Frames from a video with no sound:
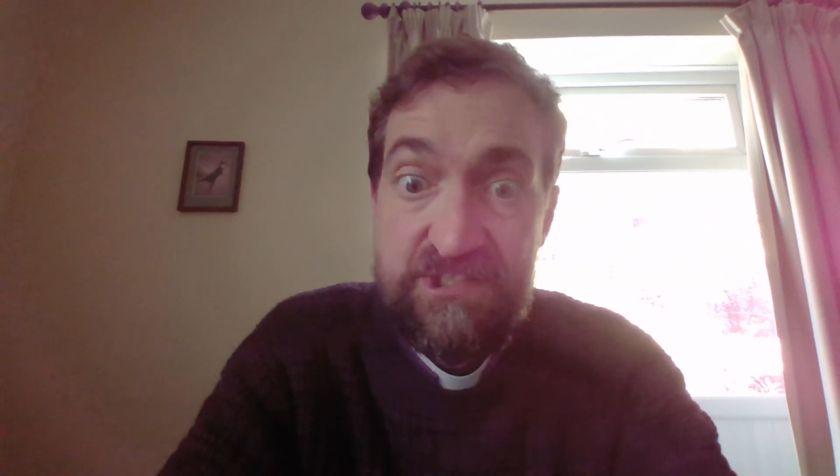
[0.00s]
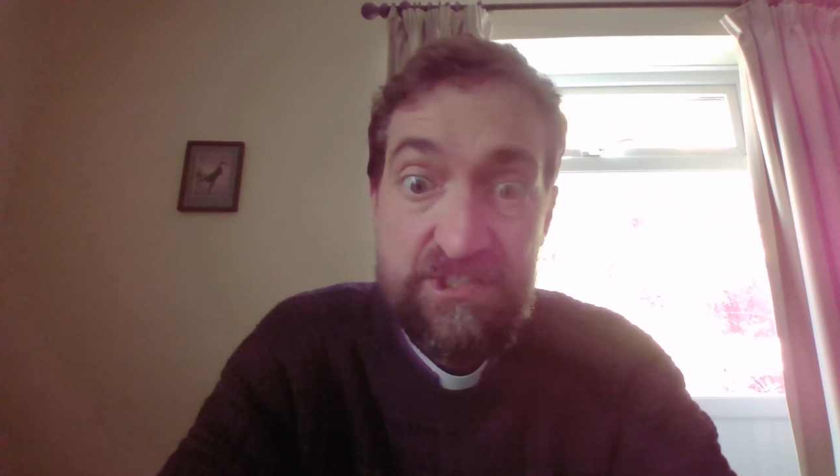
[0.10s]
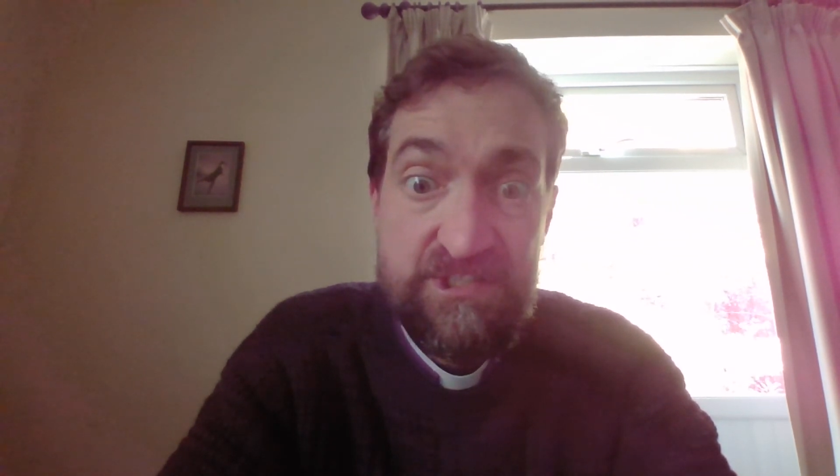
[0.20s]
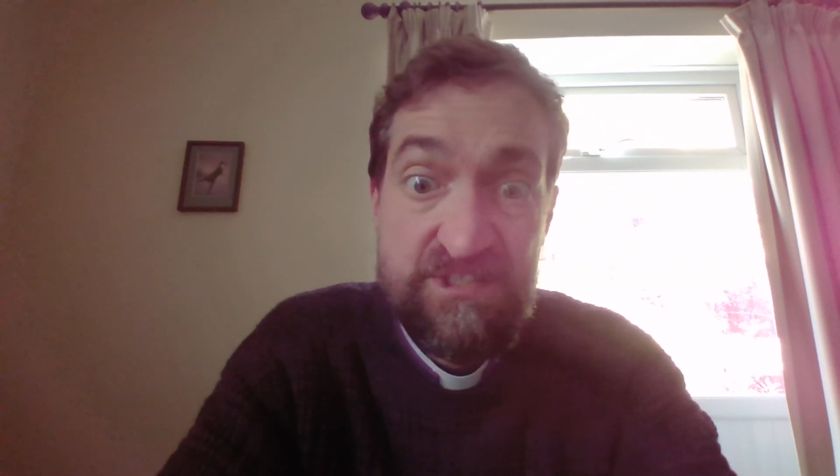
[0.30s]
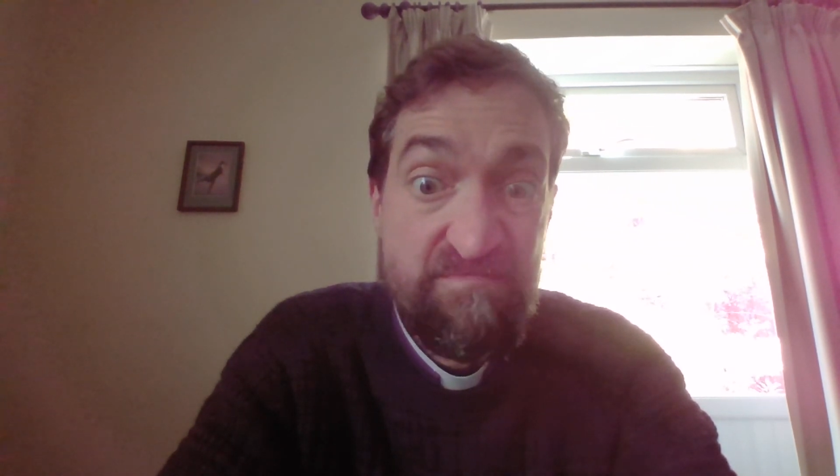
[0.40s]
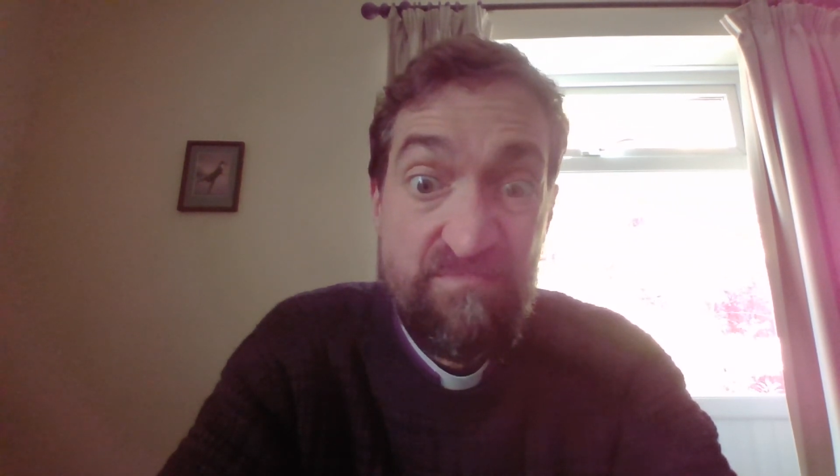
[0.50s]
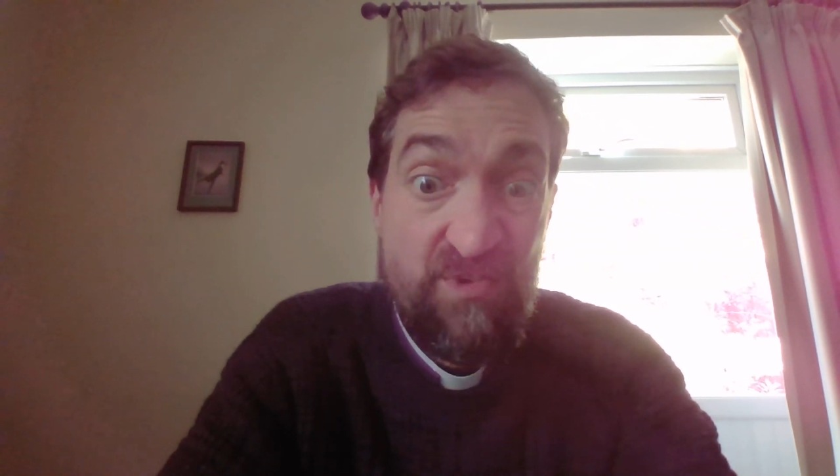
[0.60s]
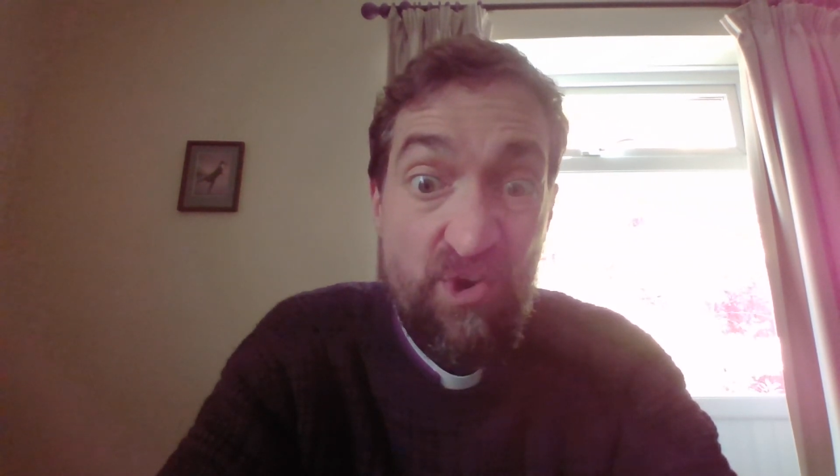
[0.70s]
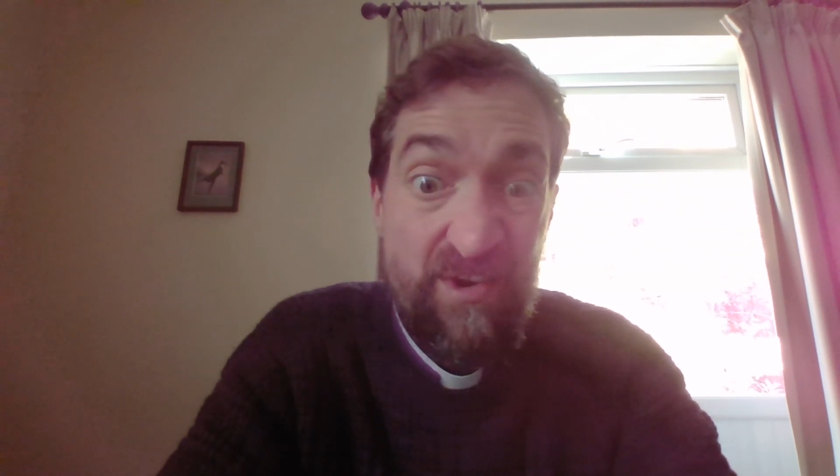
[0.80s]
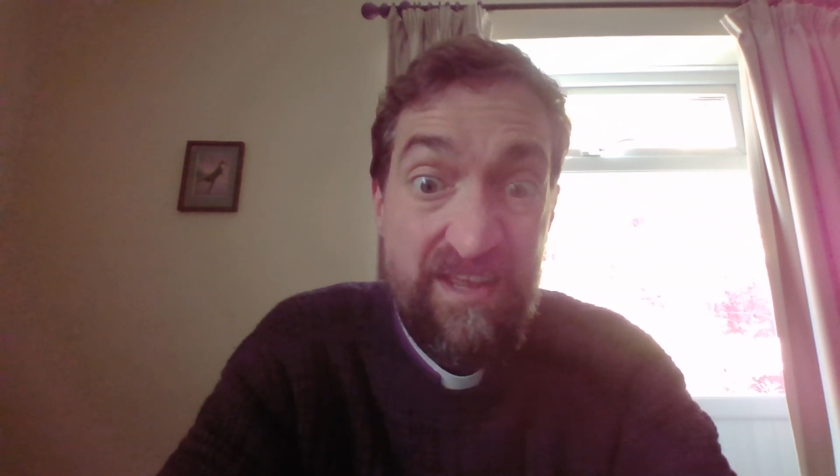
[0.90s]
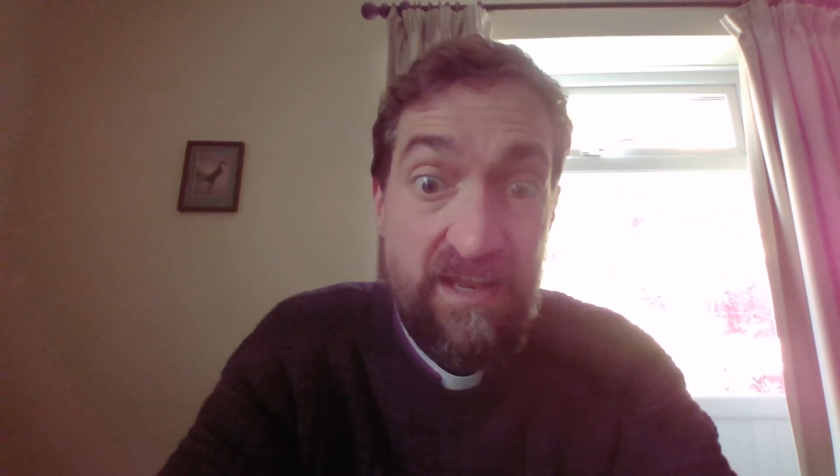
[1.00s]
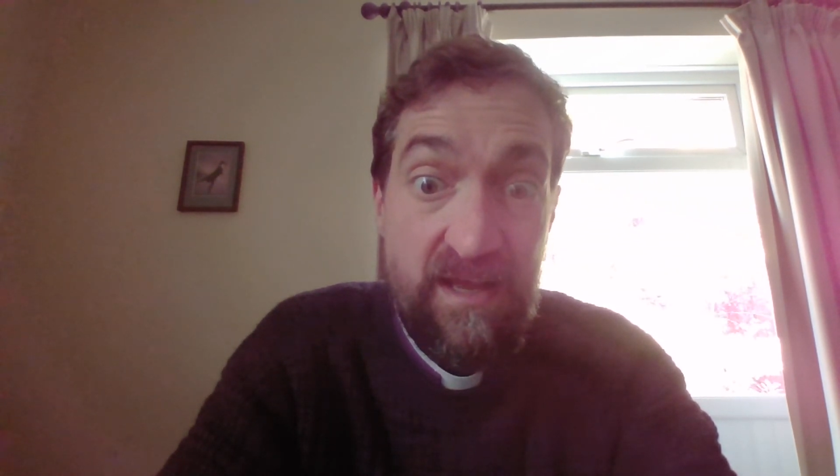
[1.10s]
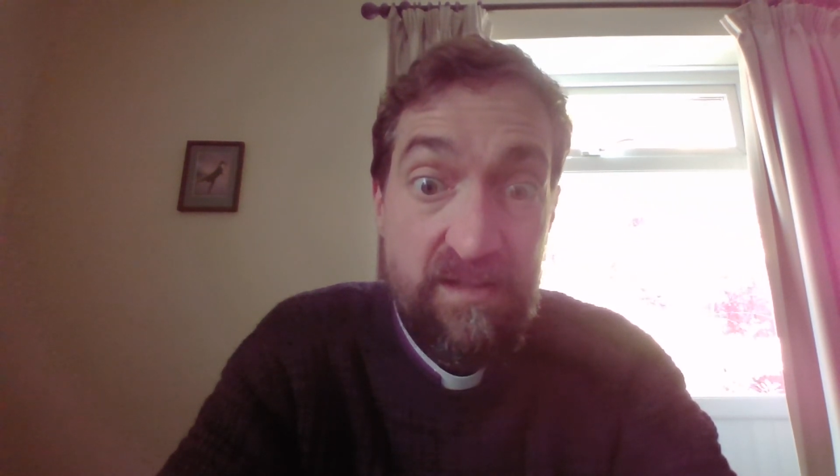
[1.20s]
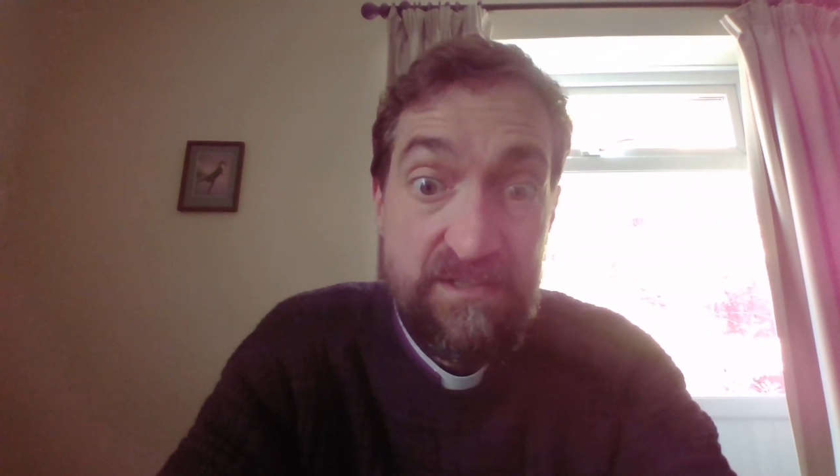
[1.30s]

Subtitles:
just not in hell,